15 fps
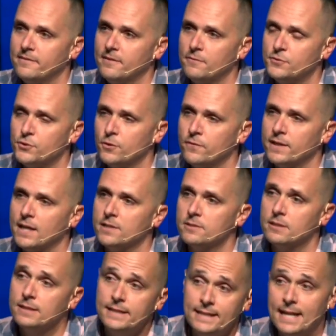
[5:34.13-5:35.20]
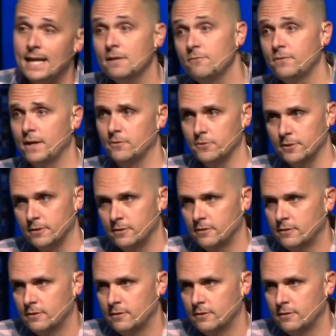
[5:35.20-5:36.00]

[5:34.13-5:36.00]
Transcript: of serving as lead and founder?